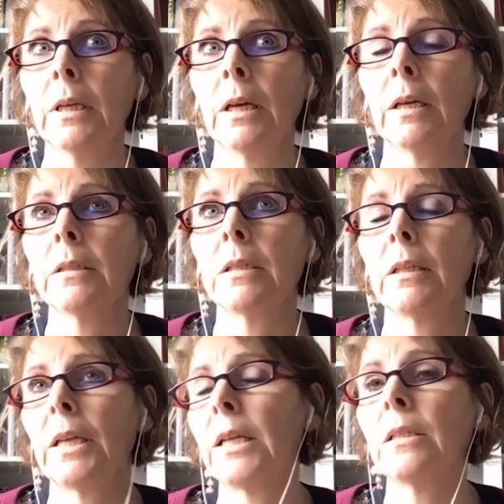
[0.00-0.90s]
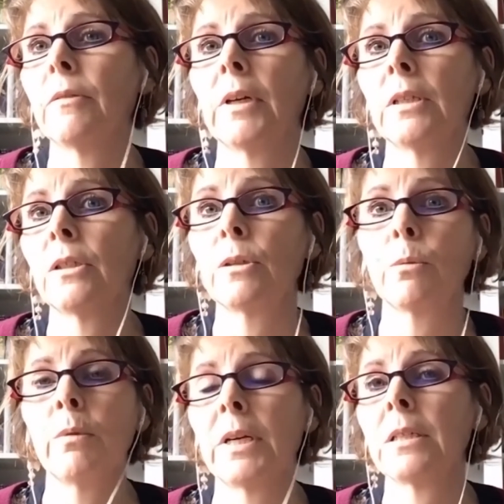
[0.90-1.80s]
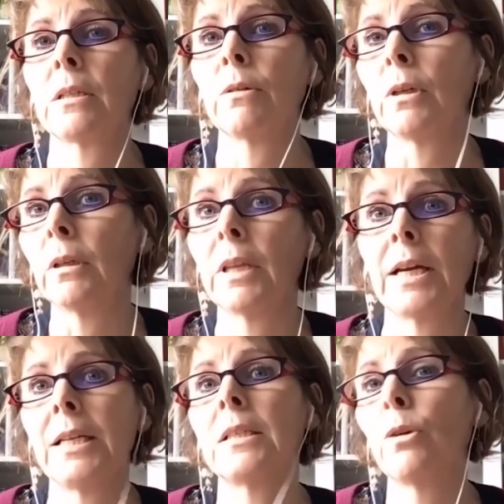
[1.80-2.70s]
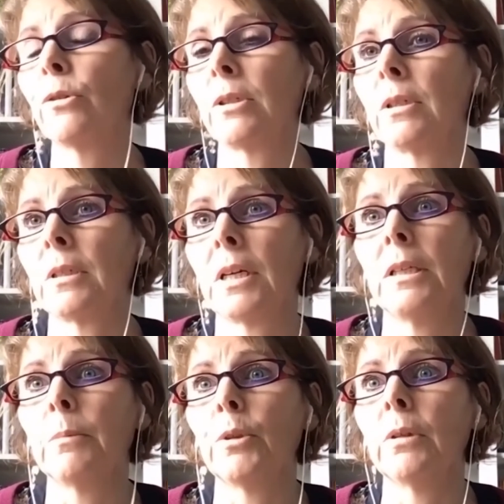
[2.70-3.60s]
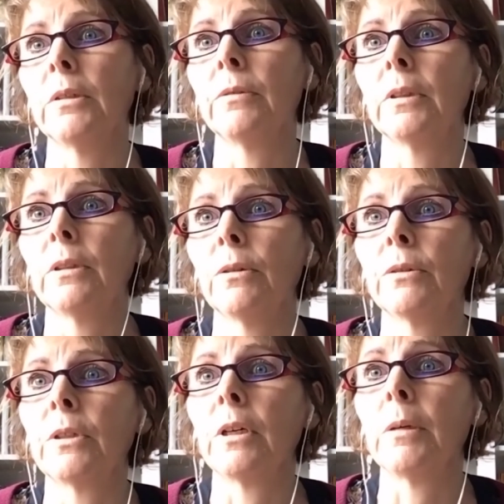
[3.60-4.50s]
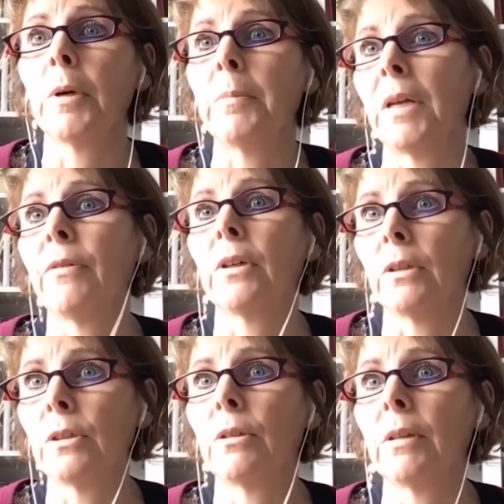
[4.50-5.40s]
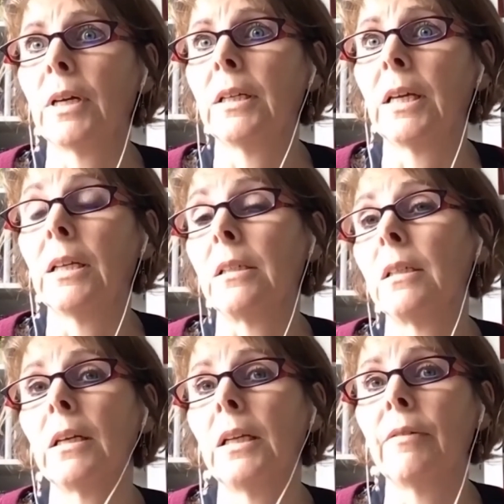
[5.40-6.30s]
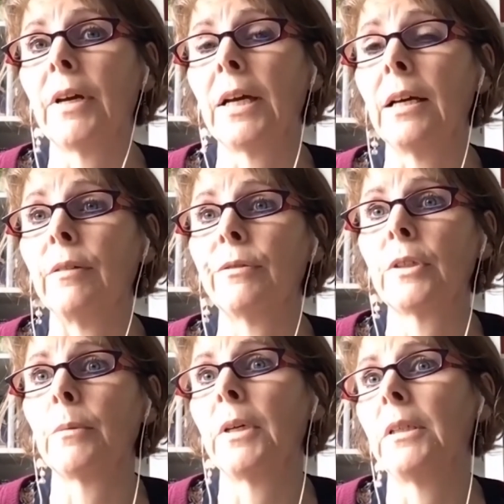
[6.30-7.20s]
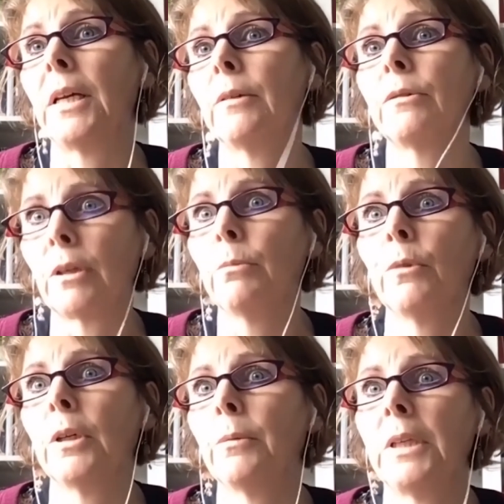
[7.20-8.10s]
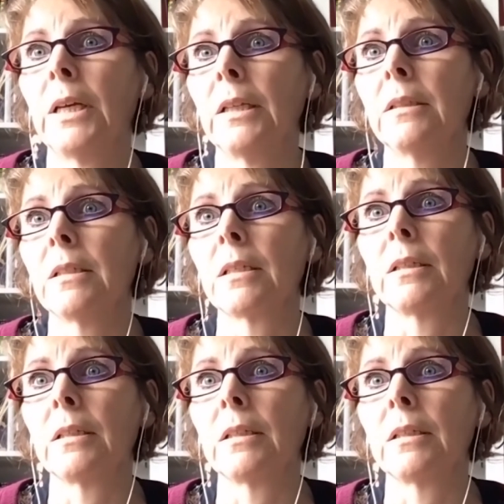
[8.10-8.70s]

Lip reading: And at the end of it, I just thought, well, that is not sustainable over the long term. I'm never going to do that again. And I never have. So I now don't work weekends. I